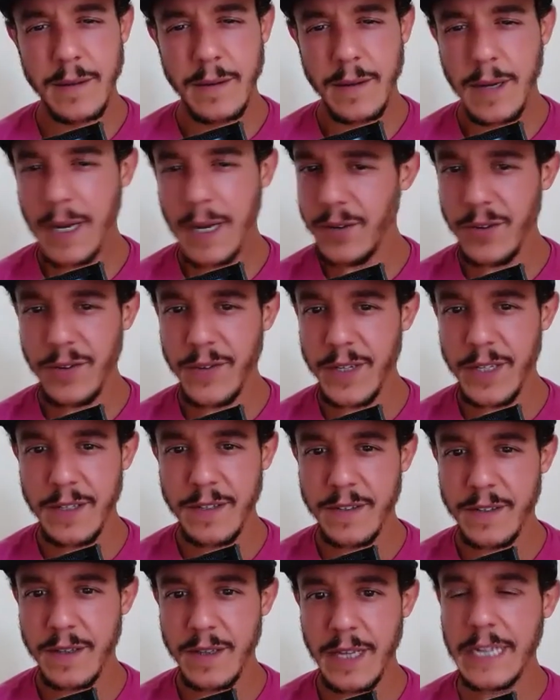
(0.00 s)
I don't even,
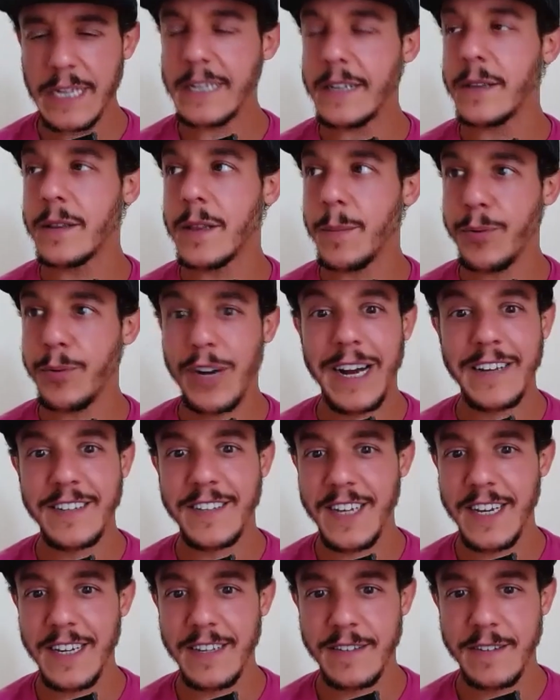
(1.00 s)
like the
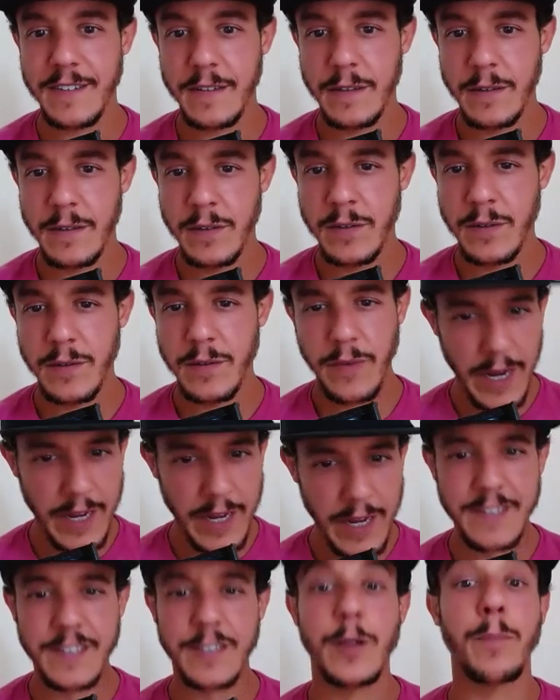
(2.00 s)
process,
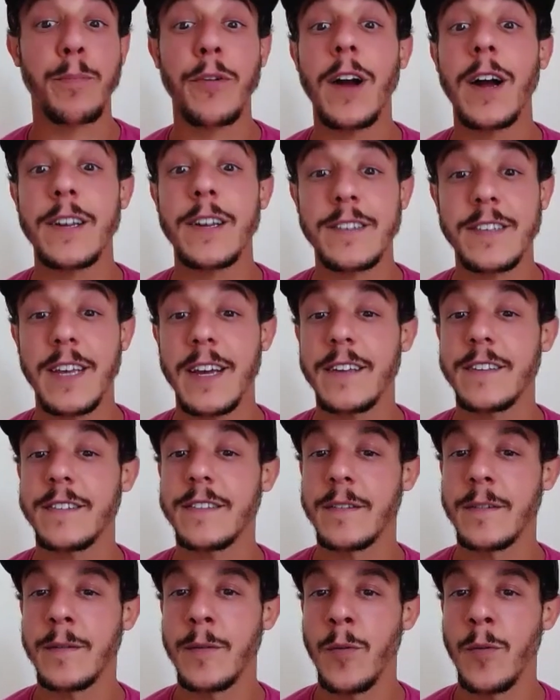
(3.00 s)
right? It's the process.